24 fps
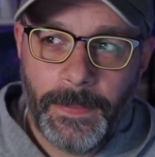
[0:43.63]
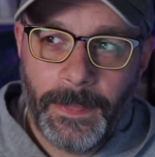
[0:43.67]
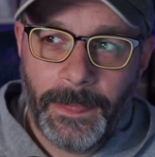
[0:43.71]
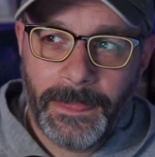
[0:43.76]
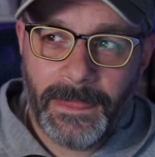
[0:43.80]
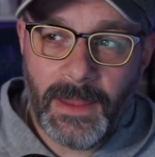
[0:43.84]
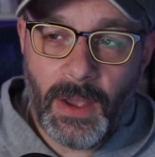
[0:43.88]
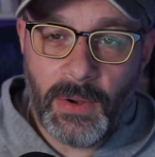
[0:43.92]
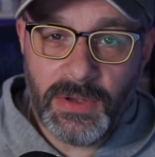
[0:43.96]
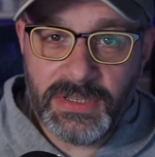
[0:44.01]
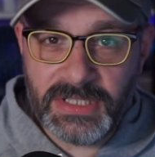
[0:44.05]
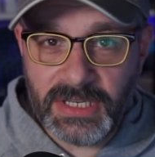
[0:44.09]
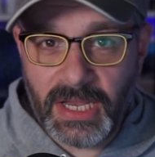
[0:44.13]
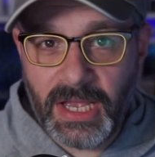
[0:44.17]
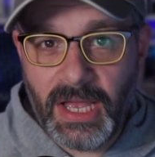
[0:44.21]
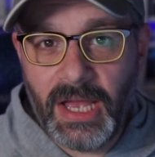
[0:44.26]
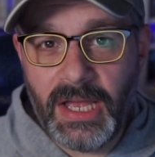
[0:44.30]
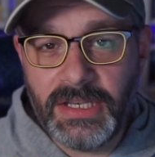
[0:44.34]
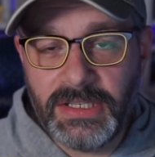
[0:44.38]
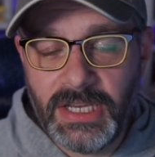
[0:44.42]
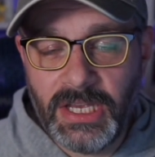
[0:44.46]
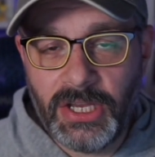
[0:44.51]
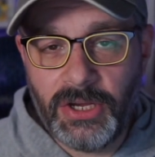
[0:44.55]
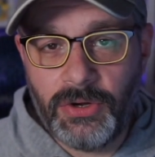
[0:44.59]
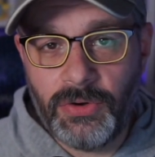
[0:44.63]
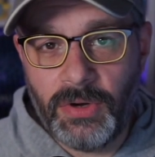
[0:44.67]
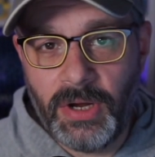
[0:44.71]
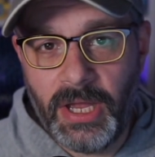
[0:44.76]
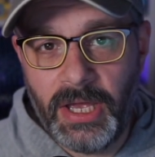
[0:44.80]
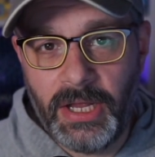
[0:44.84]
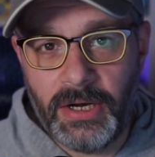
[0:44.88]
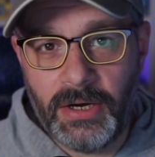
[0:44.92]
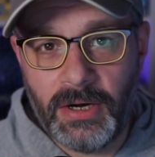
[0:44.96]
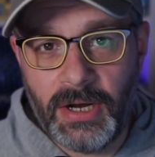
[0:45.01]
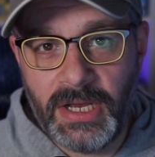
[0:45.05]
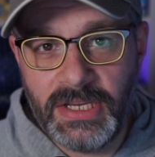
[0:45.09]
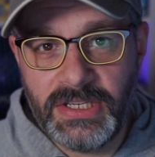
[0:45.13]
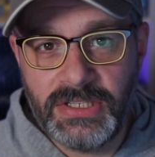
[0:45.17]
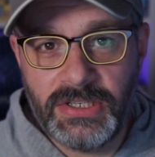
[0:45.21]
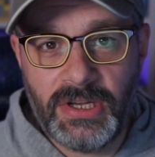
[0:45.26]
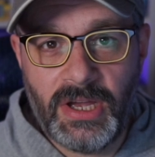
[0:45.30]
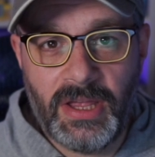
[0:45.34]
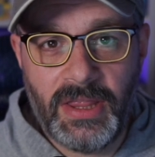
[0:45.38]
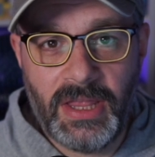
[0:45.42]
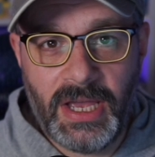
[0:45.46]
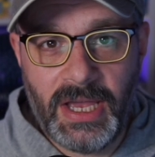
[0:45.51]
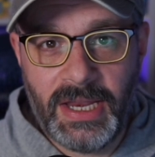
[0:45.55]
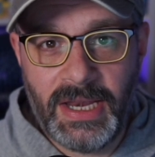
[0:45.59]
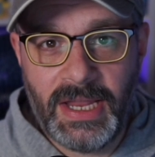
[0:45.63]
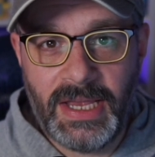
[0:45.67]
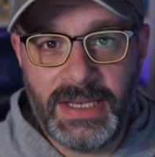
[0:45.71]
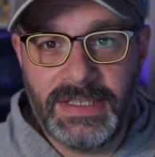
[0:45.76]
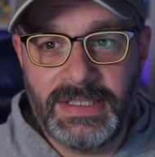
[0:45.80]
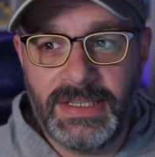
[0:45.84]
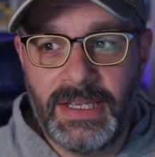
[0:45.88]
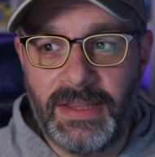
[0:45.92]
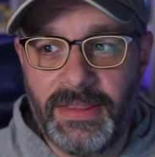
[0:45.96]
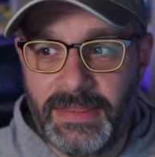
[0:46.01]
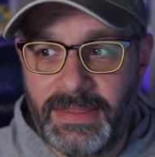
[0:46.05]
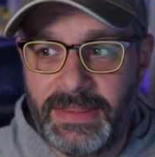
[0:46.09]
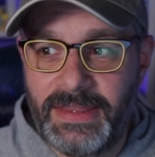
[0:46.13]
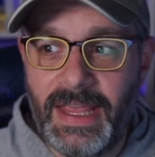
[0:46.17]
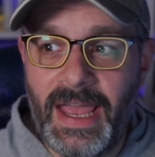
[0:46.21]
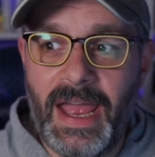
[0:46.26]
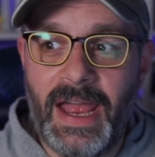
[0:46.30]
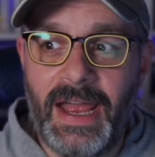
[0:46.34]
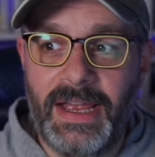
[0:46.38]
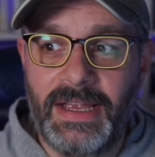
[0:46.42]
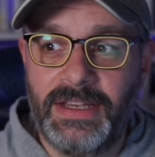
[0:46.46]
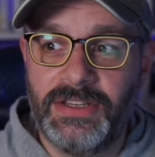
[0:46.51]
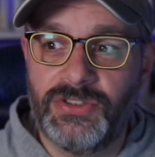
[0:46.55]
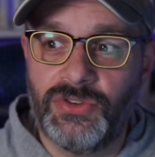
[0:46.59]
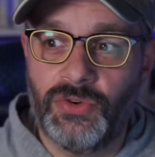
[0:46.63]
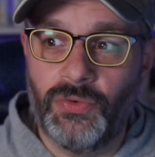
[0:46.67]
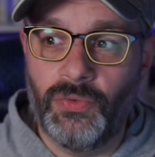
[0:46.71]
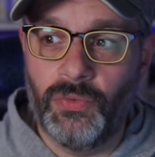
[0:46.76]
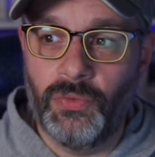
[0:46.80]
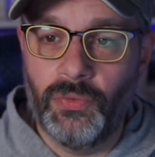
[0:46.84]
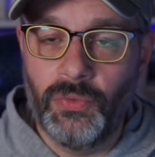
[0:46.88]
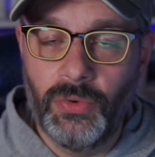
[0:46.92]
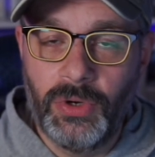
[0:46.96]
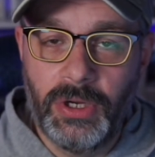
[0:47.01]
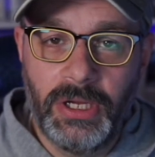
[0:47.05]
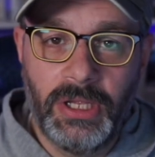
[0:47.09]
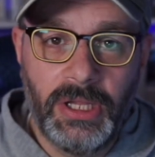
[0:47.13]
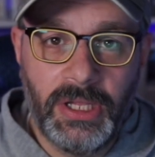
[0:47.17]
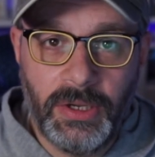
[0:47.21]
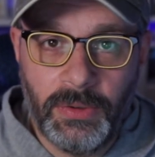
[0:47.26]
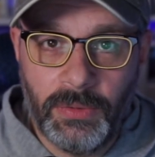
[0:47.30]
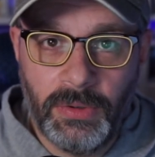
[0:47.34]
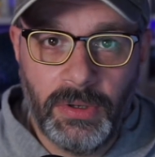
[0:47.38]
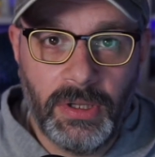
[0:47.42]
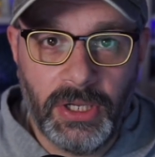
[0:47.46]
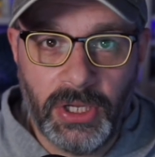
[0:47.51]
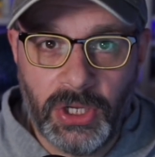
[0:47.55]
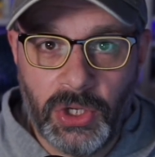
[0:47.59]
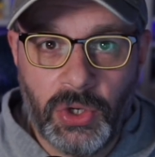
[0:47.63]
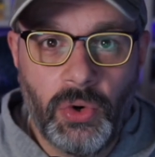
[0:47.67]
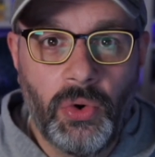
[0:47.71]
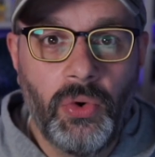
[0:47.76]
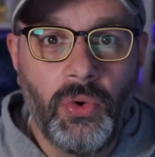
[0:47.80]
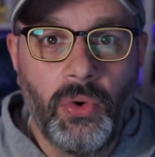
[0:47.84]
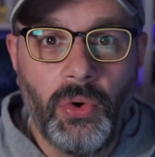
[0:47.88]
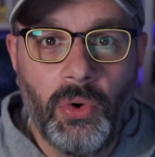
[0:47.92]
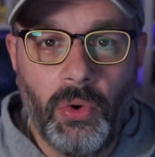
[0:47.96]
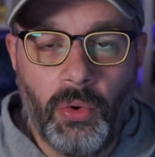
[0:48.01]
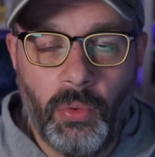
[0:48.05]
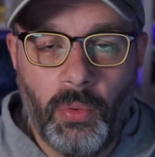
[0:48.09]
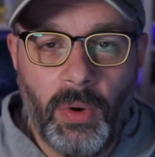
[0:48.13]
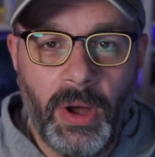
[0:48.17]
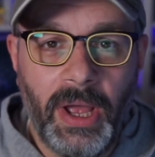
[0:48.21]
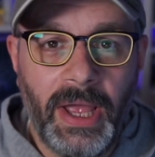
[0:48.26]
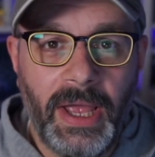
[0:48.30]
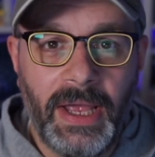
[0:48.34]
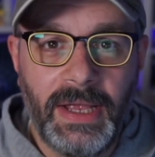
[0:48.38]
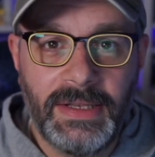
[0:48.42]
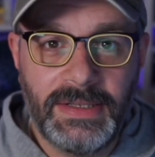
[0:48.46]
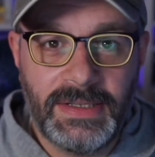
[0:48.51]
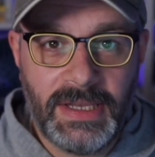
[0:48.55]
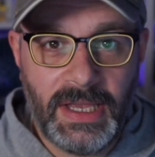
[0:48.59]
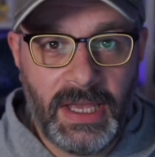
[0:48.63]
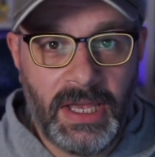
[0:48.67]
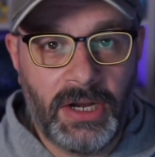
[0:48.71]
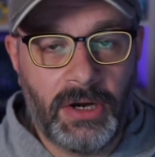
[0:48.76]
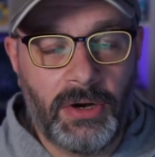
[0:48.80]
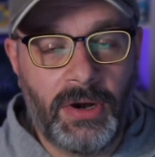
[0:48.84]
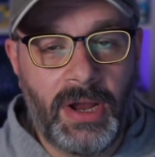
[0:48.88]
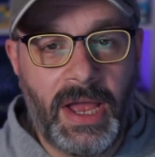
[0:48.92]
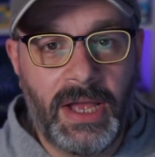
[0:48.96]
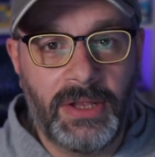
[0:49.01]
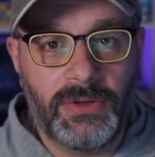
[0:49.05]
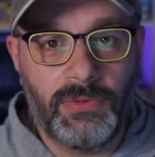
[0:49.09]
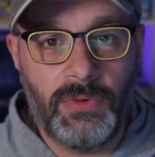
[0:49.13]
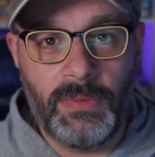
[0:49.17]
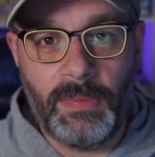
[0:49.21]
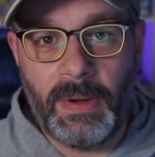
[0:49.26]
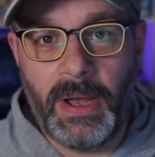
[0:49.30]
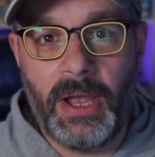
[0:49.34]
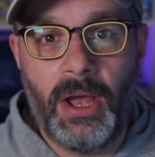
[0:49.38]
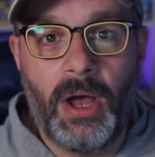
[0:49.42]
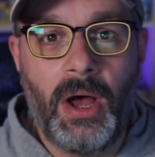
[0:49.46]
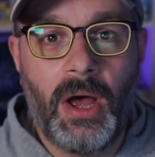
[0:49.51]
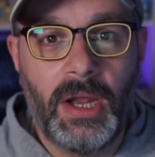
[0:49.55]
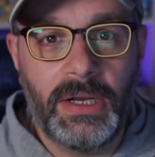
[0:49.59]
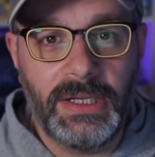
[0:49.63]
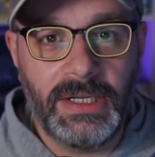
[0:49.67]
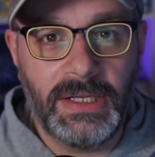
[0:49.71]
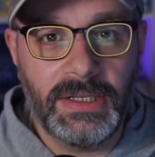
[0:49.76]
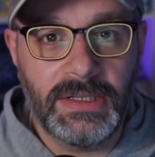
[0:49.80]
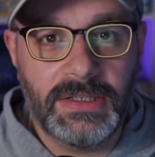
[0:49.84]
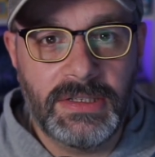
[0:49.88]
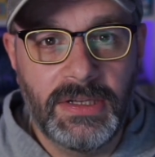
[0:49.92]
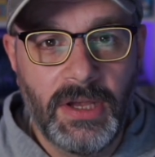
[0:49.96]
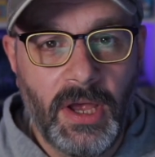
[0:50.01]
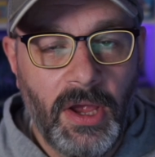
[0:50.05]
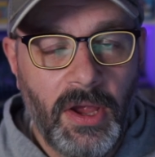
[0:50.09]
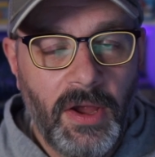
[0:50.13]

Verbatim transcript: Now, as a content creator, I saw that and I said, that is a really, really cool way to interact with my audience.